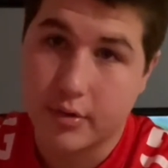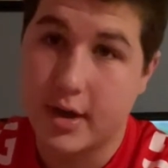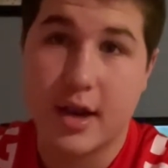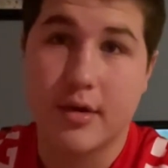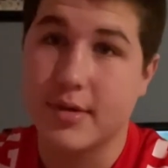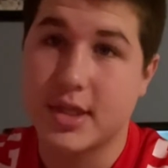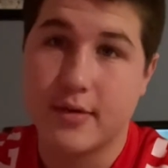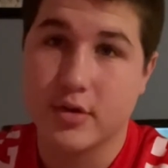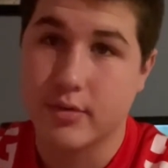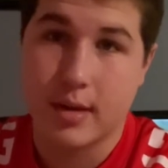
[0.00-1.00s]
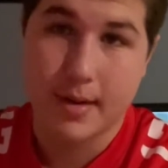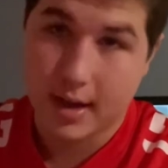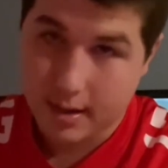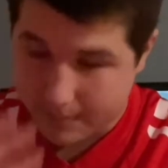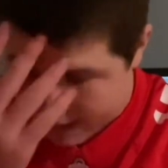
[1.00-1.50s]
None of their receivers really made an
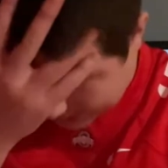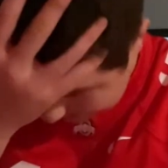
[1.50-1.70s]
impact.